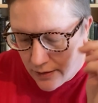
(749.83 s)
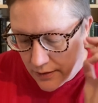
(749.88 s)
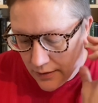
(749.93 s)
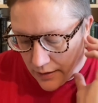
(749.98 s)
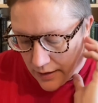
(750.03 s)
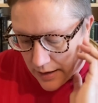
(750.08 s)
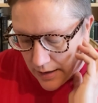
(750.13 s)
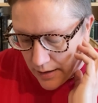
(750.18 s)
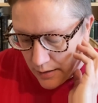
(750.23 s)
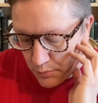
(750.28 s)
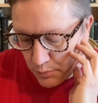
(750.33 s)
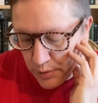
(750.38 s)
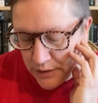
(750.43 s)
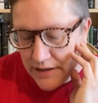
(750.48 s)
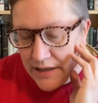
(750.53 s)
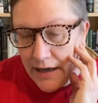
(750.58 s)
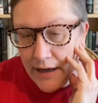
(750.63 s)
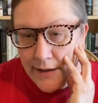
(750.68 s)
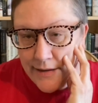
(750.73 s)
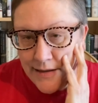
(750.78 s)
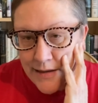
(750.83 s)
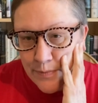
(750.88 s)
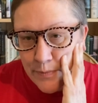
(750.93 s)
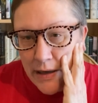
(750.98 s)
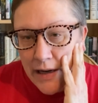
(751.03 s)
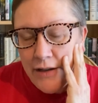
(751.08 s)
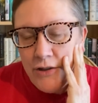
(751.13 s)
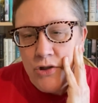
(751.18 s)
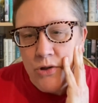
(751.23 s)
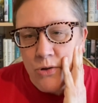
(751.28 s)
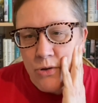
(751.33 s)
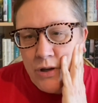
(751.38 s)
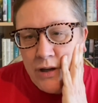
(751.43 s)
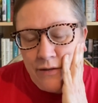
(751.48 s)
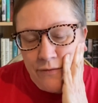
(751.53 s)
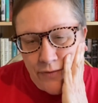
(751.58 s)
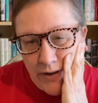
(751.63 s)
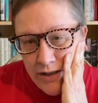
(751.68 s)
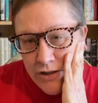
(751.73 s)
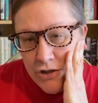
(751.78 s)
But that's my true
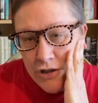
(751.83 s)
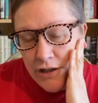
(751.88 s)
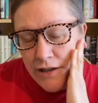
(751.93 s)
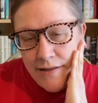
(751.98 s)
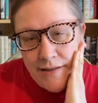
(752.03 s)
confession,